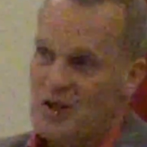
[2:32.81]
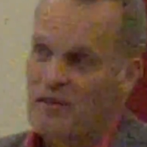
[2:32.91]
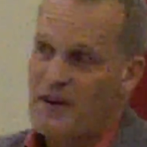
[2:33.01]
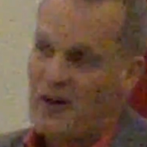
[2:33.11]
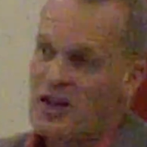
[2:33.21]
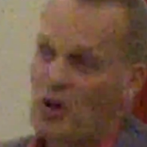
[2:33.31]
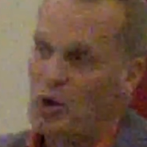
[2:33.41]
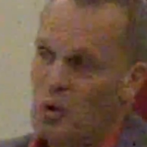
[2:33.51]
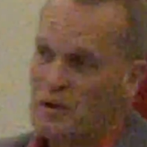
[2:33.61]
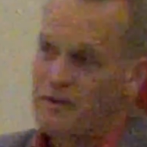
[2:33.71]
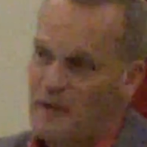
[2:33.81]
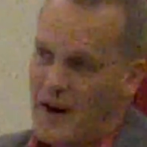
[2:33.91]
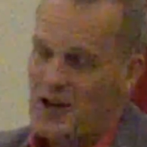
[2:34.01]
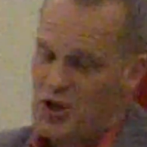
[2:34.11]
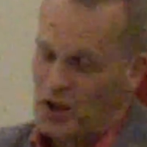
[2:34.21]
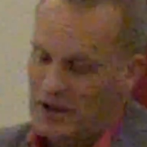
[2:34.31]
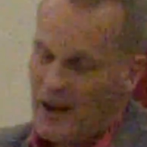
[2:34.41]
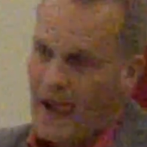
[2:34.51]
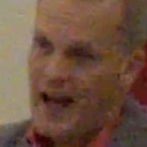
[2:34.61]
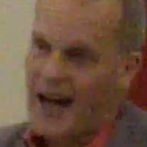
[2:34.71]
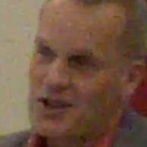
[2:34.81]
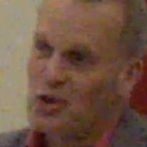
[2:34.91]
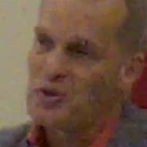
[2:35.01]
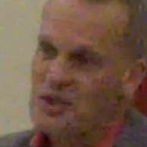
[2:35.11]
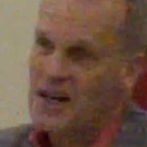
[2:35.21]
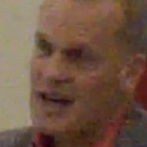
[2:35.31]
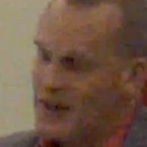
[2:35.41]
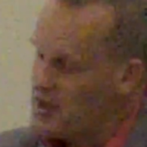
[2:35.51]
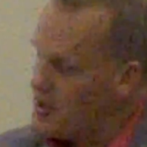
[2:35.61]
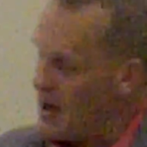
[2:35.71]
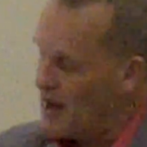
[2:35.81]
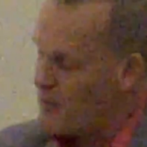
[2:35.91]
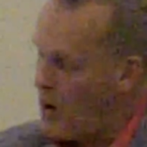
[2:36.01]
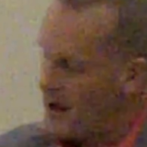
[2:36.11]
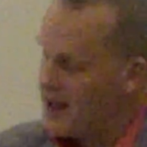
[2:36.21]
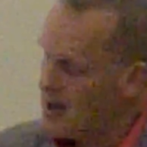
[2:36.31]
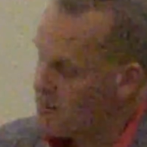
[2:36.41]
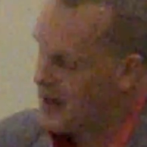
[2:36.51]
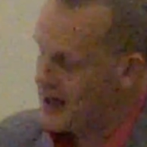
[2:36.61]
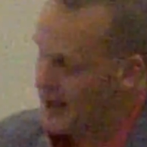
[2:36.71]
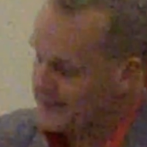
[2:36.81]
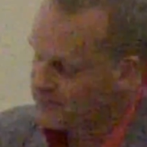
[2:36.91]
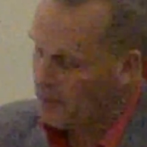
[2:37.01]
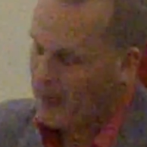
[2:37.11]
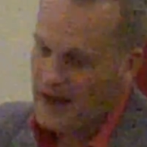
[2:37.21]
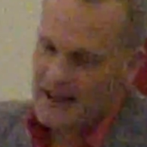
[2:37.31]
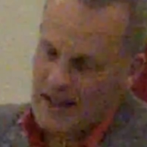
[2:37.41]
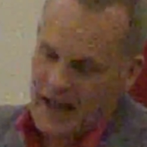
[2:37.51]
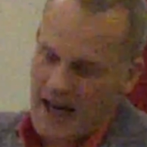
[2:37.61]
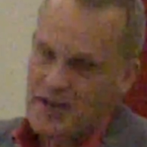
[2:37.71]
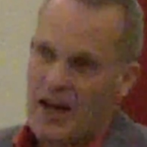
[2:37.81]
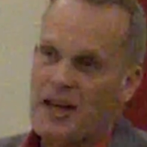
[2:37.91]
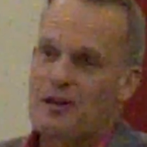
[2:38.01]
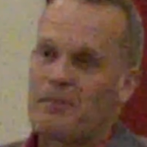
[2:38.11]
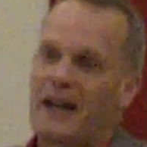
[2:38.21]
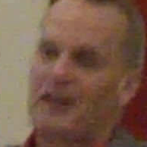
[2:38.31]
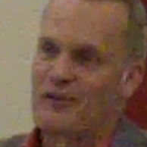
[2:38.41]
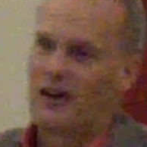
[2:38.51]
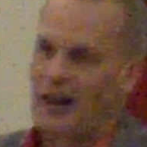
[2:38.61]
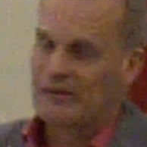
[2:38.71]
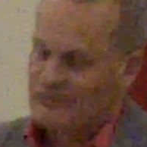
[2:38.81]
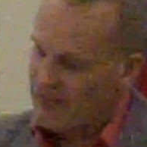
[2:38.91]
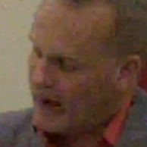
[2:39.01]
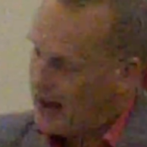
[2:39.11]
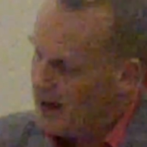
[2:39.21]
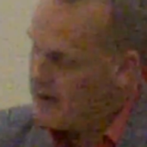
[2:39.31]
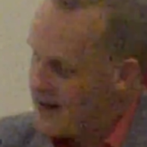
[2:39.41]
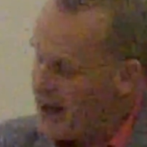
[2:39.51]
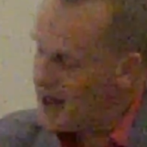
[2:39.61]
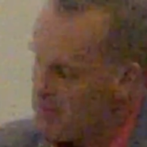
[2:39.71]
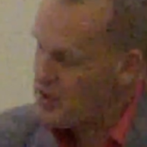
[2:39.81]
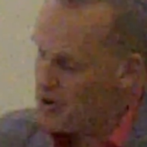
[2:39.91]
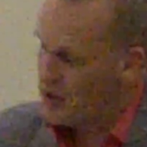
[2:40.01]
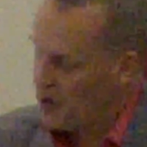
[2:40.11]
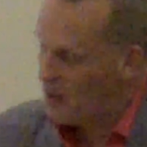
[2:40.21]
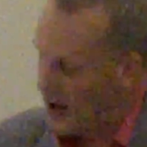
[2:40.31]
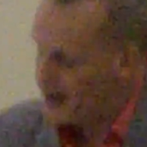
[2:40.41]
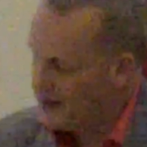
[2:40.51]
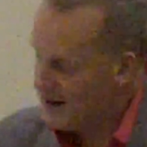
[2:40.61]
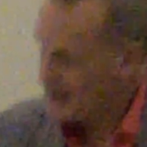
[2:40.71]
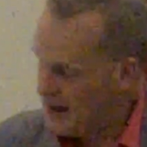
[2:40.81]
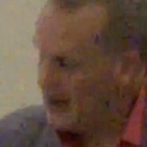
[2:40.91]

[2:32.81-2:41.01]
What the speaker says: So very cool for Franschhoek. And you'll see in the style of wine that he's making. He's a Burgundier, and that comes through in the wine.